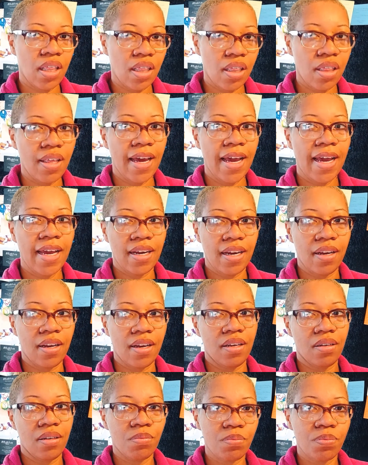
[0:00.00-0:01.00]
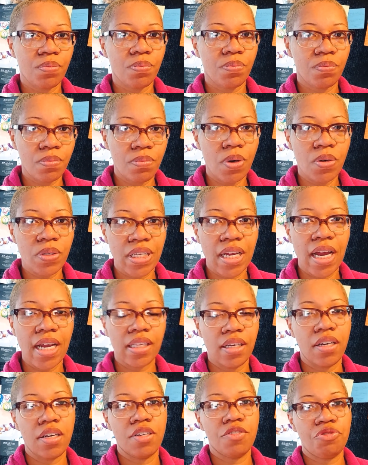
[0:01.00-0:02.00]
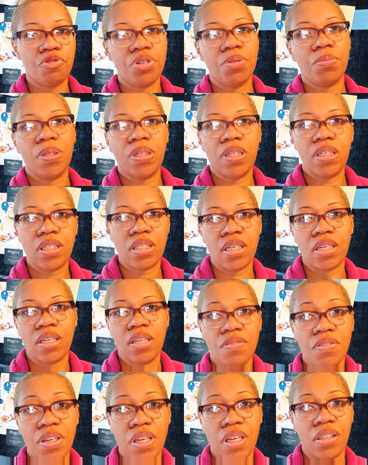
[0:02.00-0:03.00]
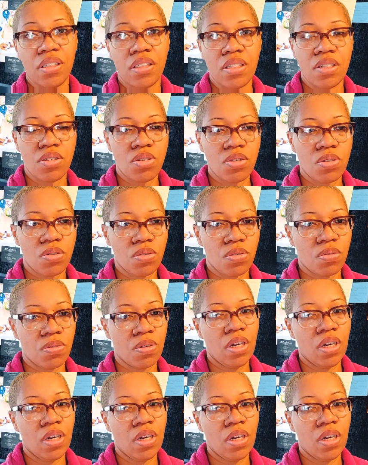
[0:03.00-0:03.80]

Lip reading: that most likely contributed significantly to